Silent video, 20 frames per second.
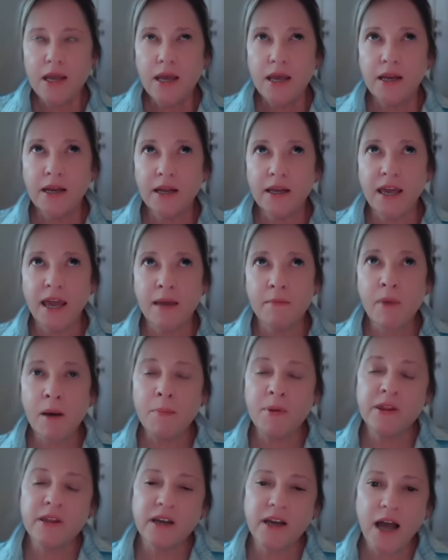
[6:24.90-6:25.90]
and it came up
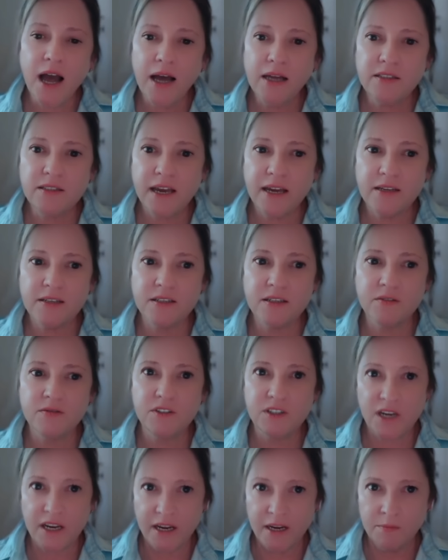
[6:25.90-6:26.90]
in the context
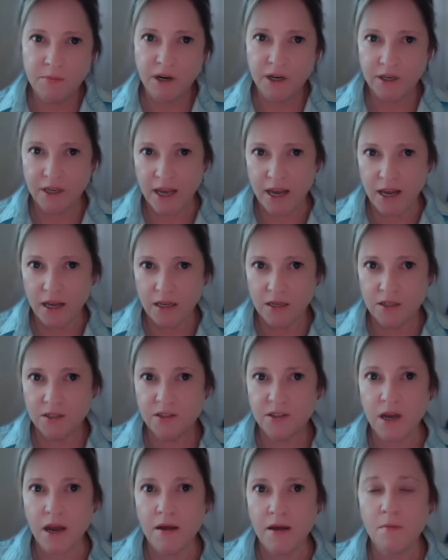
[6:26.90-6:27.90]
of Dan
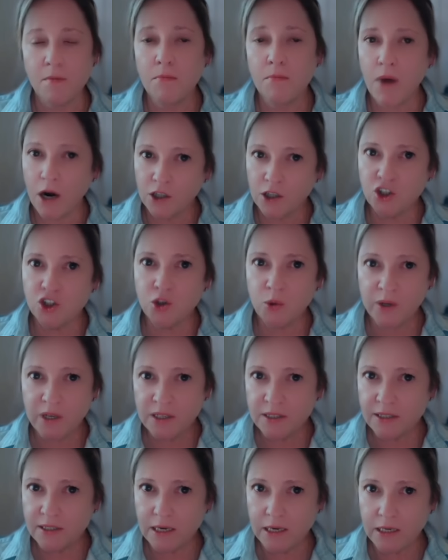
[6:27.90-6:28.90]
Markel's March
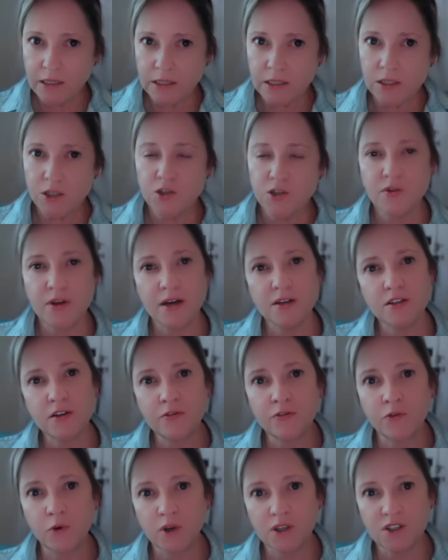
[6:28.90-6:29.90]
26,
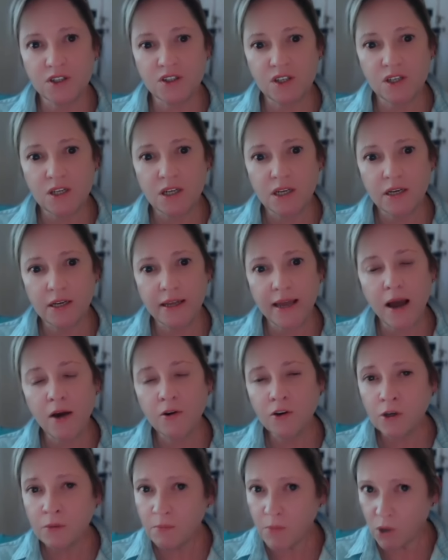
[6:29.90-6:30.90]
2014
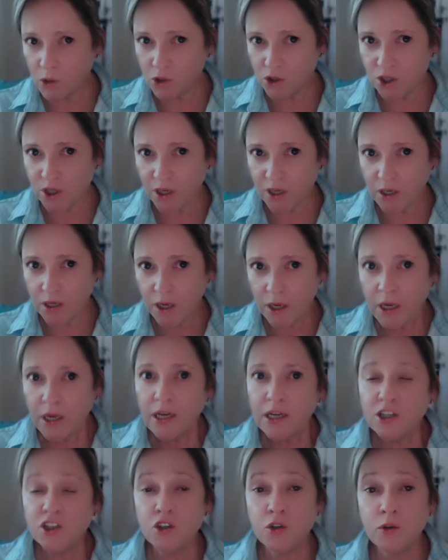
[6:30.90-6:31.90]
counter motion
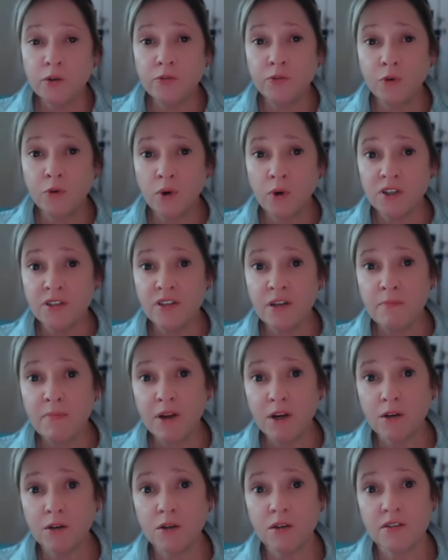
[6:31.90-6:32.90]
to enforce the
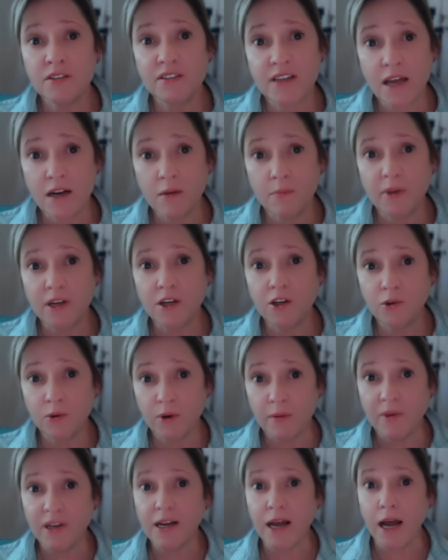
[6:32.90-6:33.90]
marital settlement
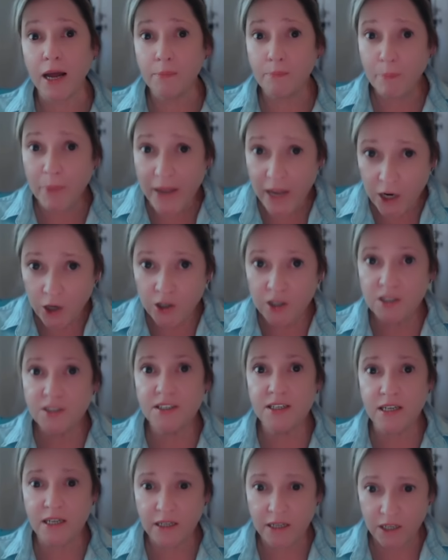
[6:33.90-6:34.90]
agreement on
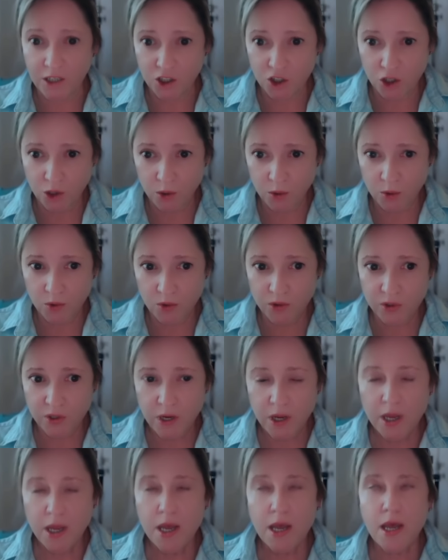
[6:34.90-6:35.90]
parenting issues.
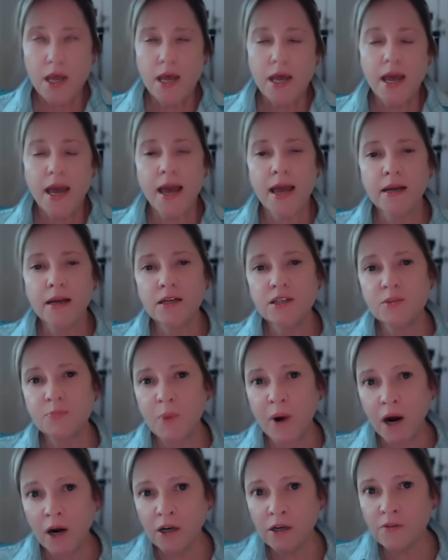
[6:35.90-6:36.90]
And as
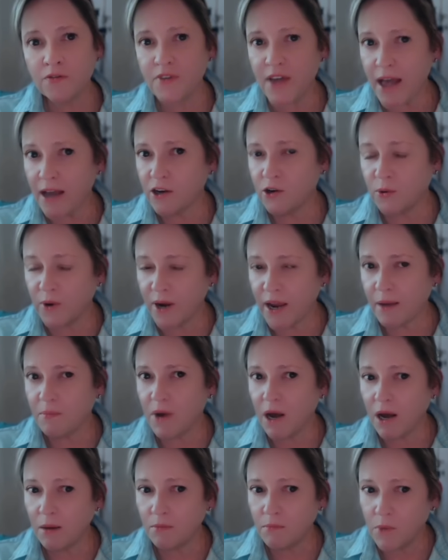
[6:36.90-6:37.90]
part of that
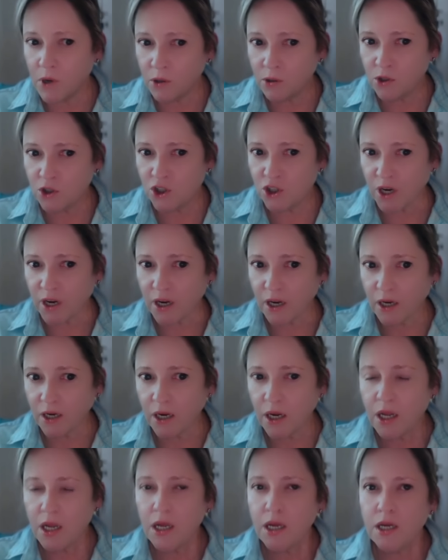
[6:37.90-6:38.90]
grandma motion,